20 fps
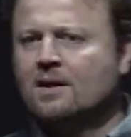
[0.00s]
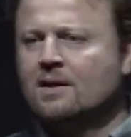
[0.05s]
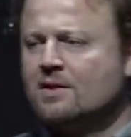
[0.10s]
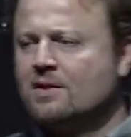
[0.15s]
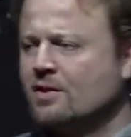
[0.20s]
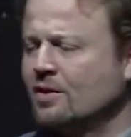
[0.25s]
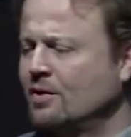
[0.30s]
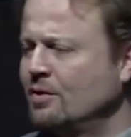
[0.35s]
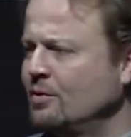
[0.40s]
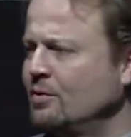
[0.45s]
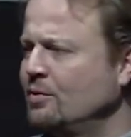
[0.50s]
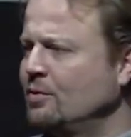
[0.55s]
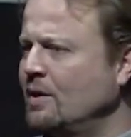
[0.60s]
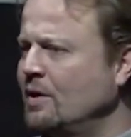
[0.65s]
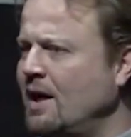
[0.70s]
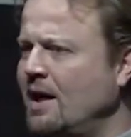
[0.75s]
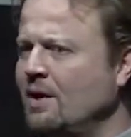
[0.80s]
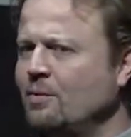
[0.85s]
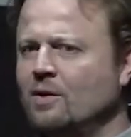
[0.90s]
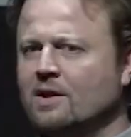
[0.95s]
So
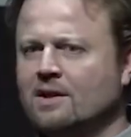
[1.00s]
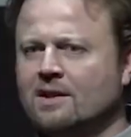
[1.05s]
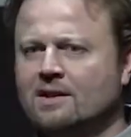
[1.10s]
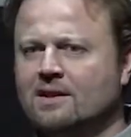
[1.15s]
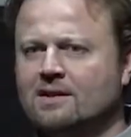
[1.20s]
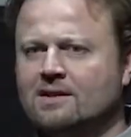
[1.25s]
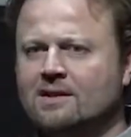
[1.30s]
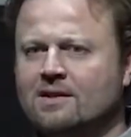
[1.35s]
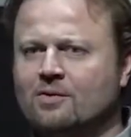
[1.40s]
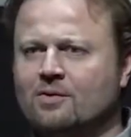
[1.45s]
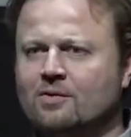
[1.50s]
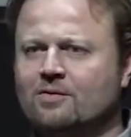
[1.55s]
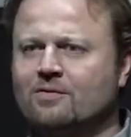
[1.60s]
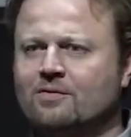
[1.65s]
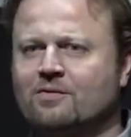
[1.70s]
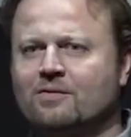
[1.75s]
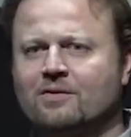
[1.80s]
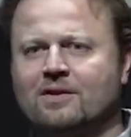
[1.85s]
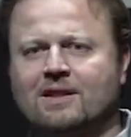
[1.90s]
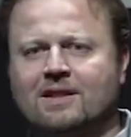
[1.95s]
I want to sort
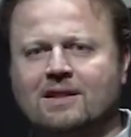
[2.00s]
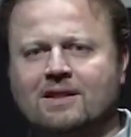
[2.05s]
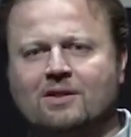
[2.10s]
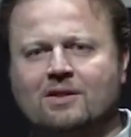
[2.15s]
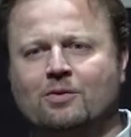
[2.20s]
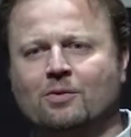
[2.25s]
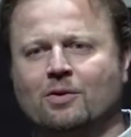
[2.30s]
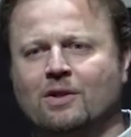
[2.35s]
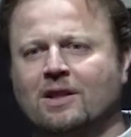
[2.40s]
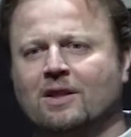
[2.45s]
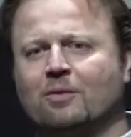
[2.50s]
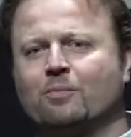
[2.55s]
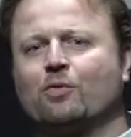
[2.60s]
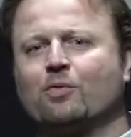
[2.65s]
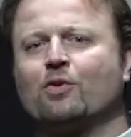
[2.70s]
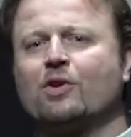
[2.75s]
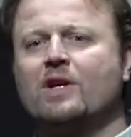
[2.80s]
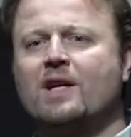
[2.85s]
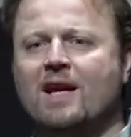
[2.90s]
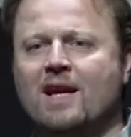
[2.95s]
of do a little
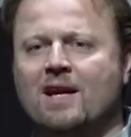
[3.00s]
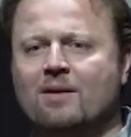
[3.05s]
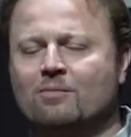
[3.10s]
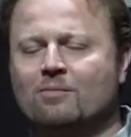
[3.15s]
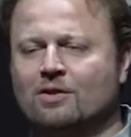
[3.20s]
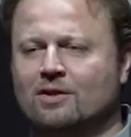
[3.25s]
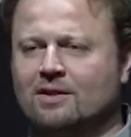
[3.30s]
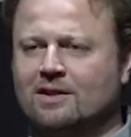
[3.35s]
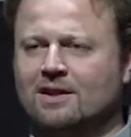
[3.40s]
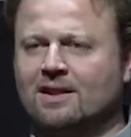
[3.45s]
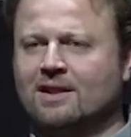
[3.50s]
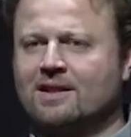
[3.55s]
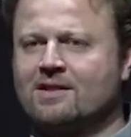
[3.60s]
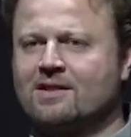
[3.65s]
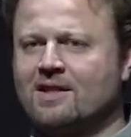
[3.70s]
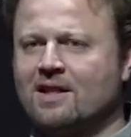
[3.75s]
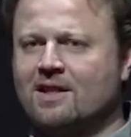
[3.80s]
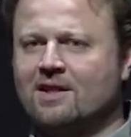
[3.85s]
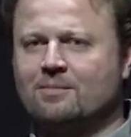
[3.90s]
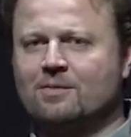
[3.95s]
preamble, a little
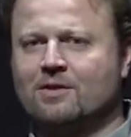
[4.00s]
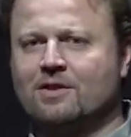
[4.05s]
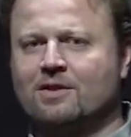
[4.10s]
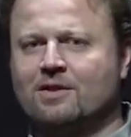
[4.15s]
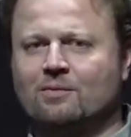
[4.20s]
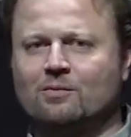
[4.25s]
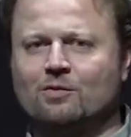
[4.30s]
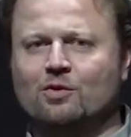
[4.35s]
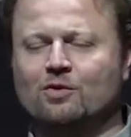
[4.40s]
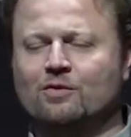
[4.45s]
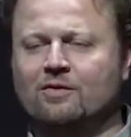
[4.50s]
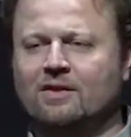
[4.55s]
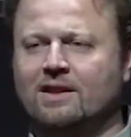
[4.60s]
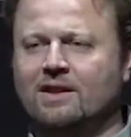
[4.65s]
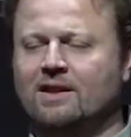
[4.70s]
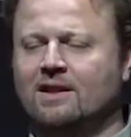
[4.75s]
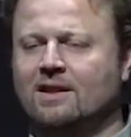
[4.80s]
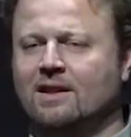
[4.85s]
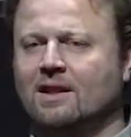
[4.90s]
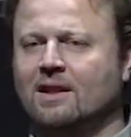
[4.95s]
setup to the
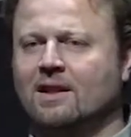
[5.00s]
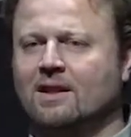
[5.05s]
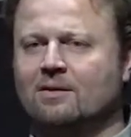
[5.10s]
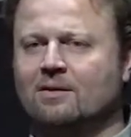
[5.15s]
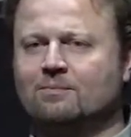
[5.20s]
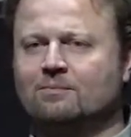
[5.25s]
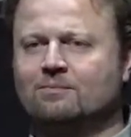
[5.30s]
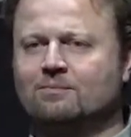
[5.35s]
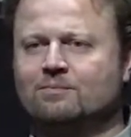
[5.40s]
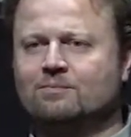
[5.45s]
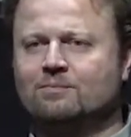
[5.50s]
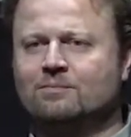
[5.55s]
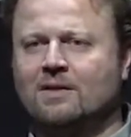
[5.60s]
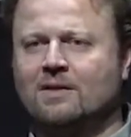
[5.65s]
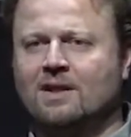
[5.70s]
movie. And